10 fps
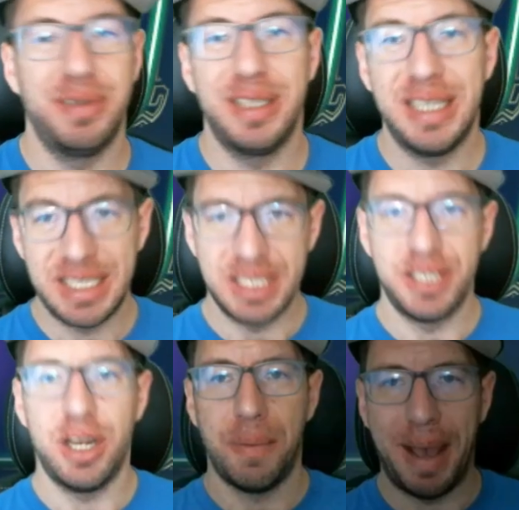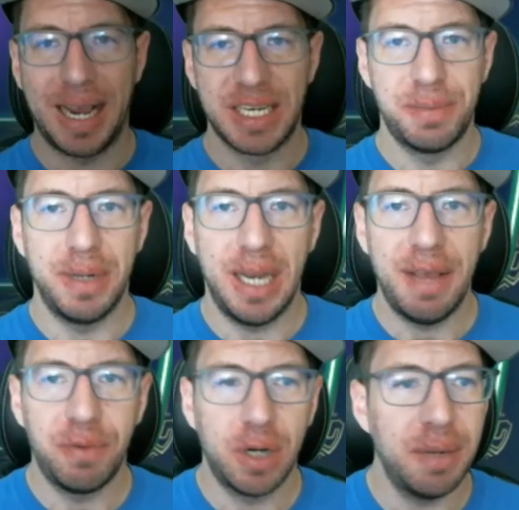this is not mechs, but
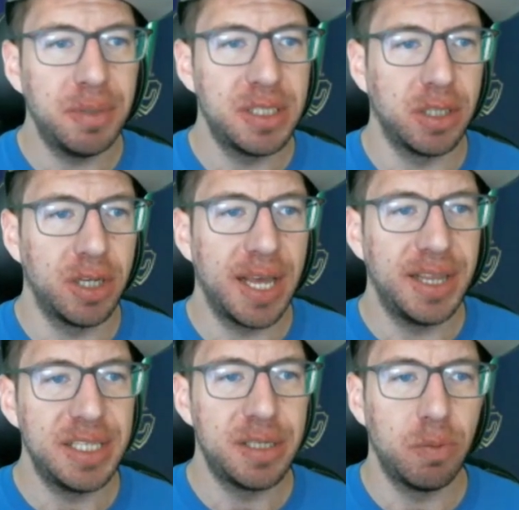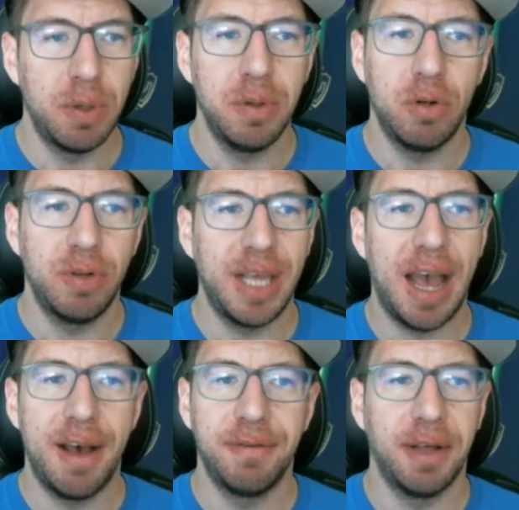if we're able to look at this, we would only
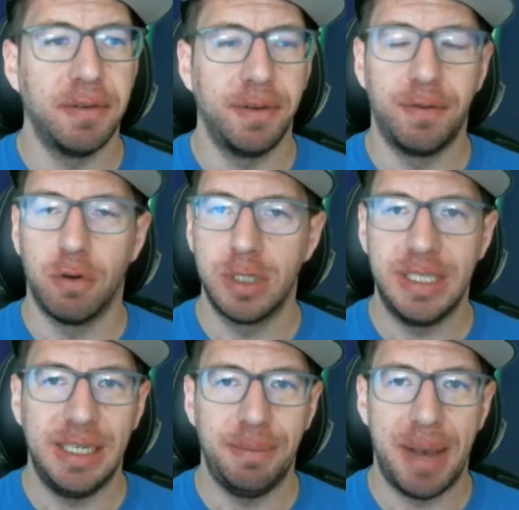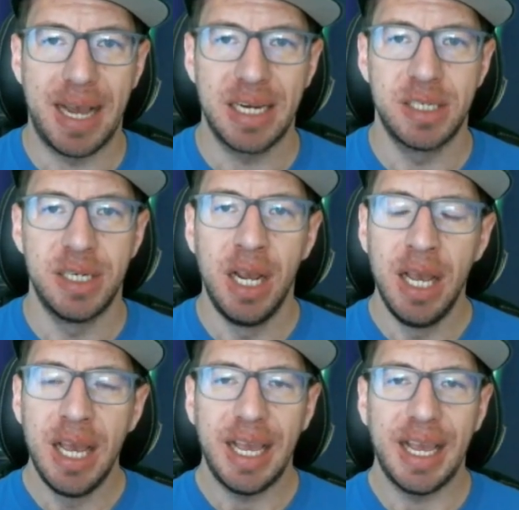have level 14 mechs,
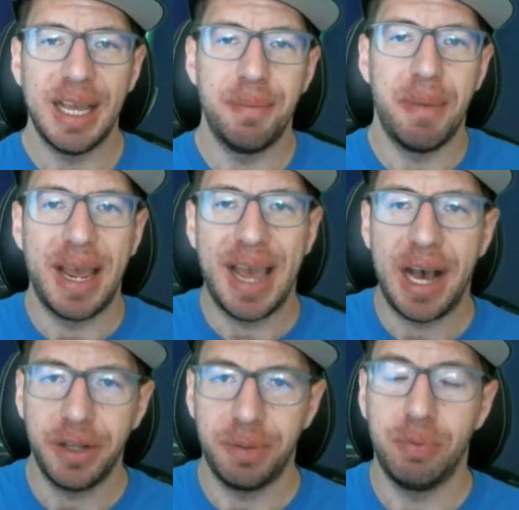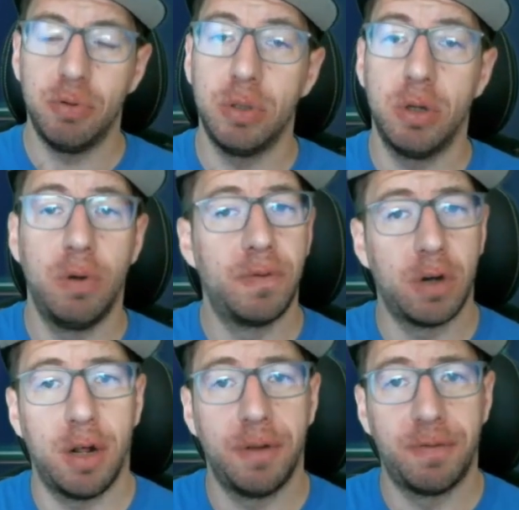and my health pool
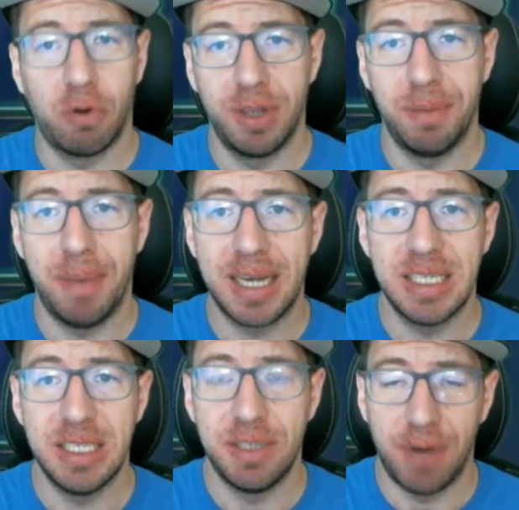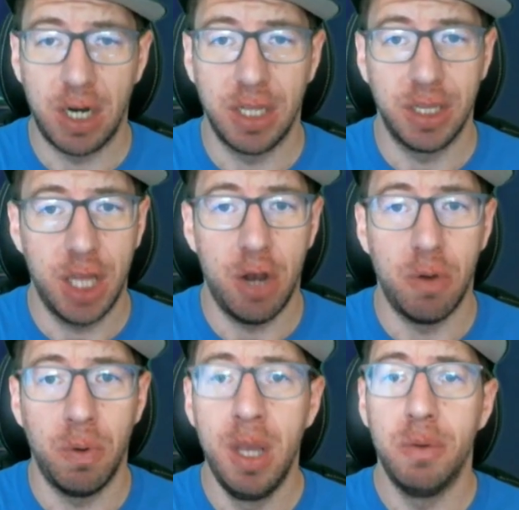overall for the mechs is very
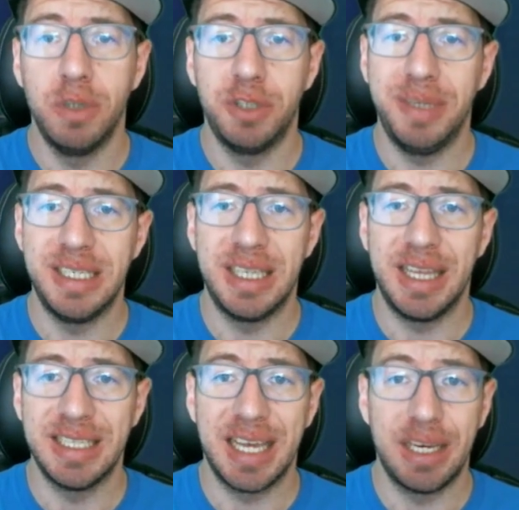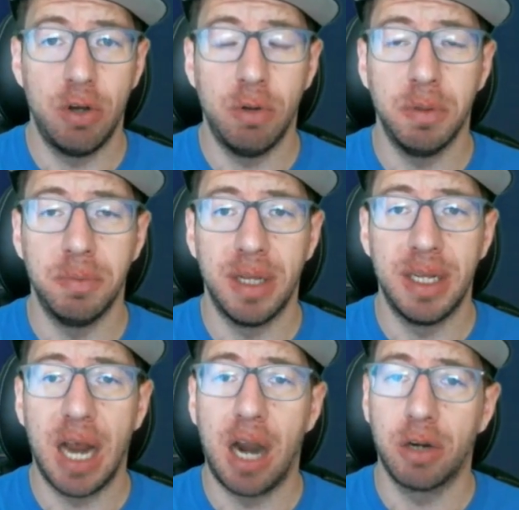low, which means things like Noble
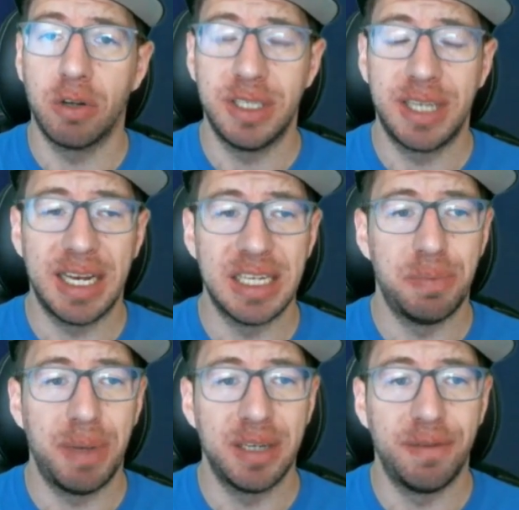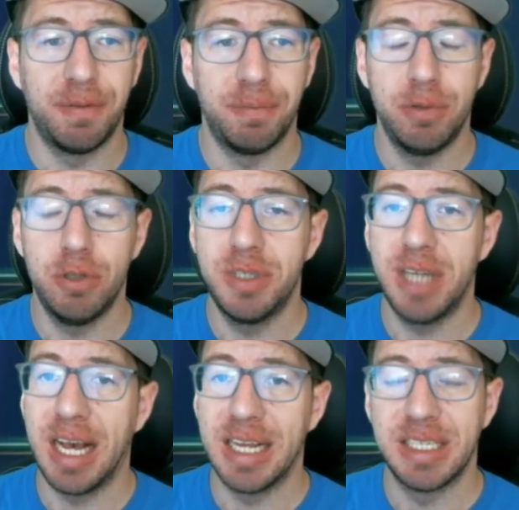Blood aren't going to get as big of a boost
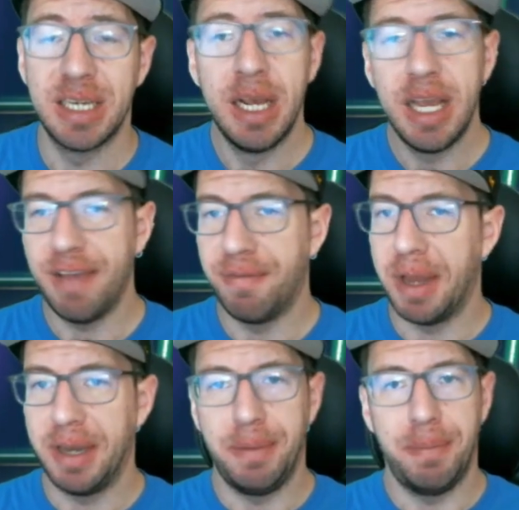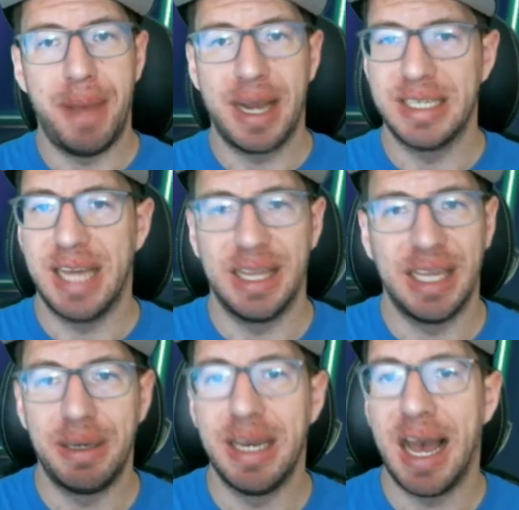as if my mechs had
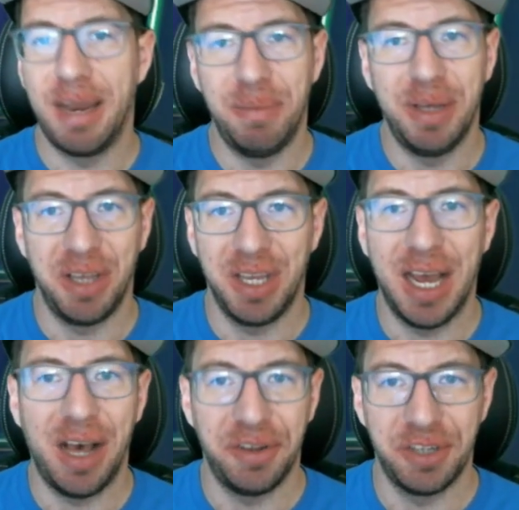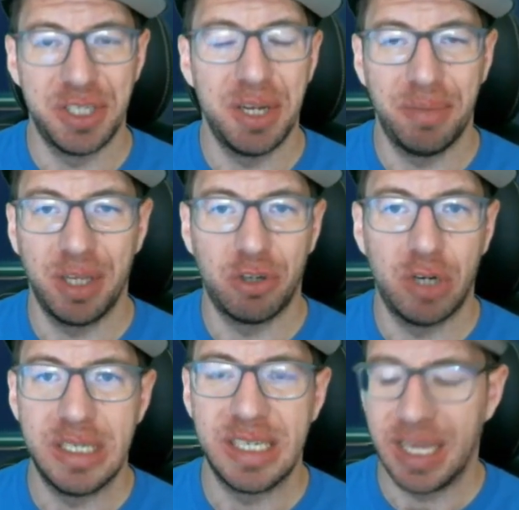like 9 million health or something
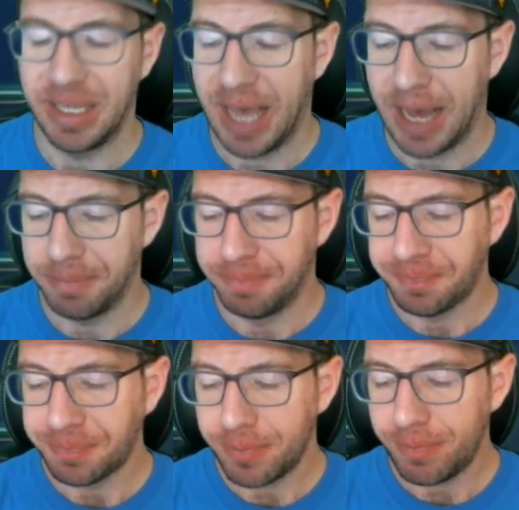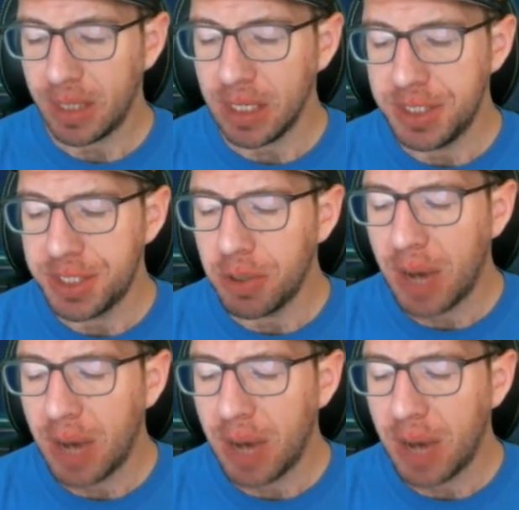crazy like that. So